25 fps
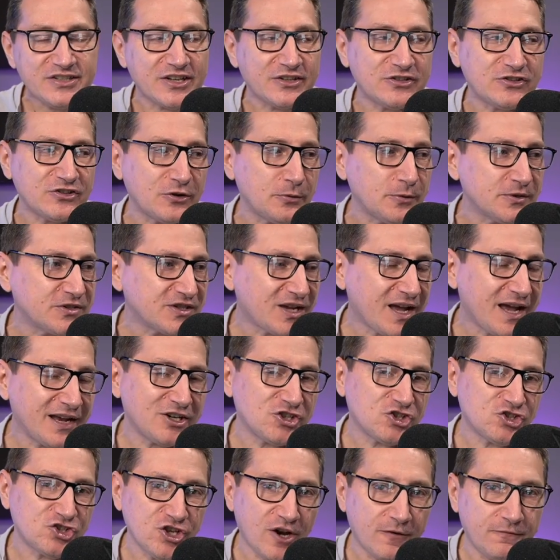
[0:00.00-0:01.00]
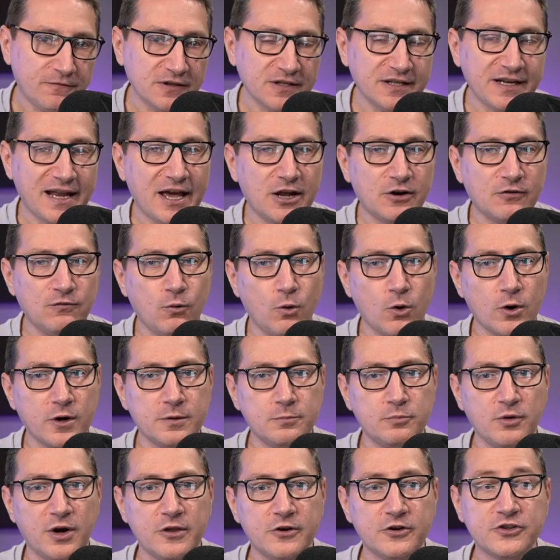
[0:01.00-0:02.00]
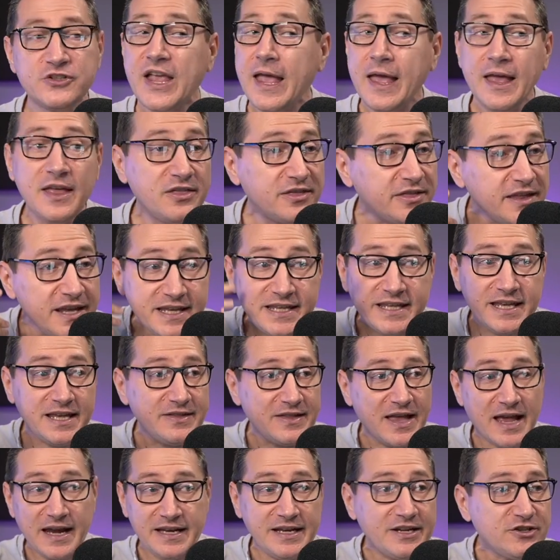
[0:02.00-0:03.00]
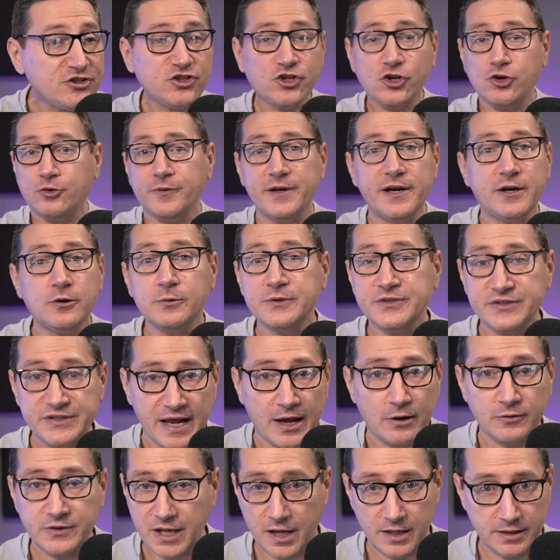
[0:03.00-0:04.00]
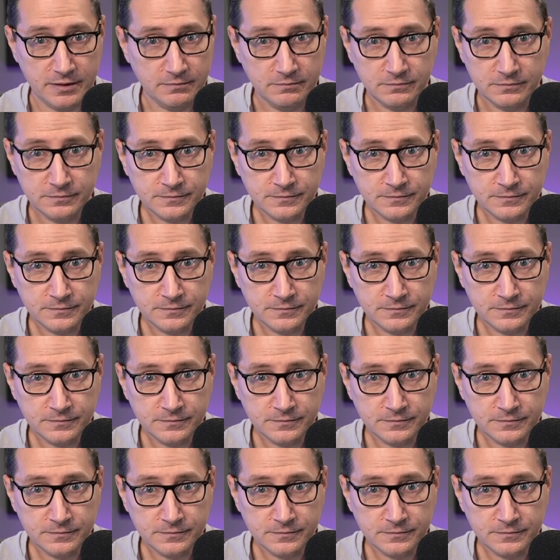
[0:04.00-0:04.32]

as he was kind of shuffling out of Warner Brothers, thinking that his career was now done,